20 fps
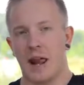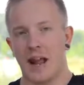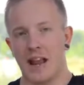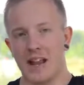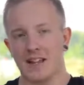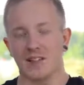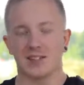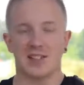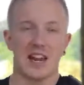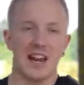
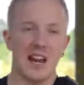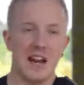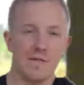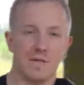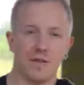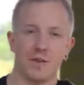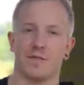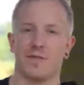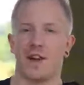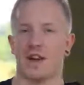is
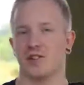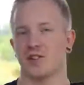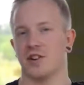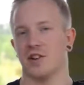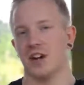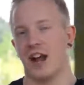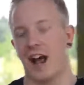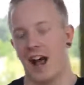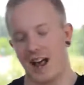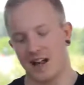if your flash
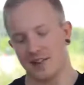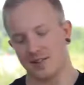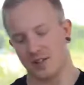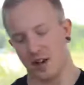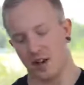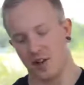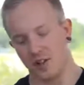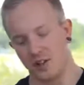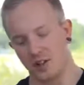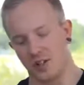gun has
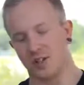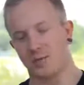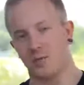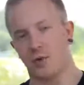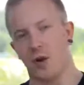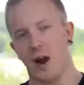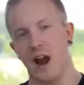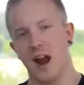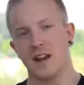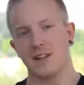an
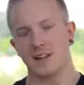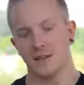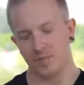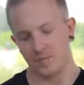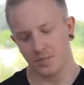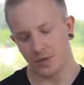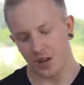adjustable head,